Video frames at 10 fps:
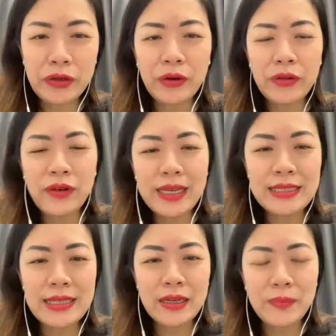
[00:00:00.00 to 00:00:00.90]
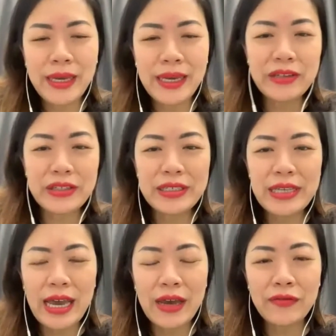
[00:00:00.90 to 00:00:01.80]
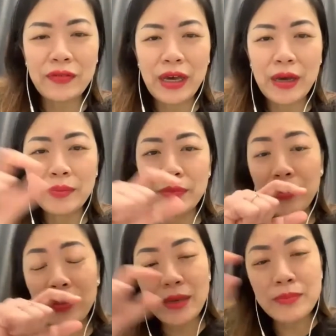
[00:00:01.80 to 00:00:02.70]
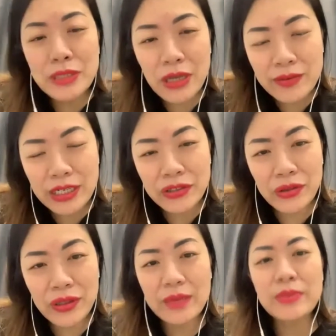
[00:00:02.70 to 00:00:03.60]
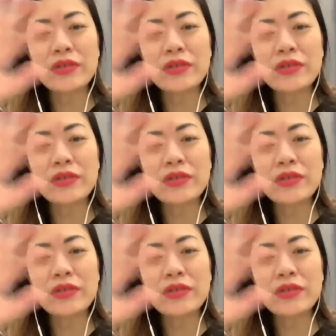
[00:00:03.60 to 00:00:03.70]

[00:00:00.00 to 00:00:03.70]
all the right-sided pages have themes, conversation themes.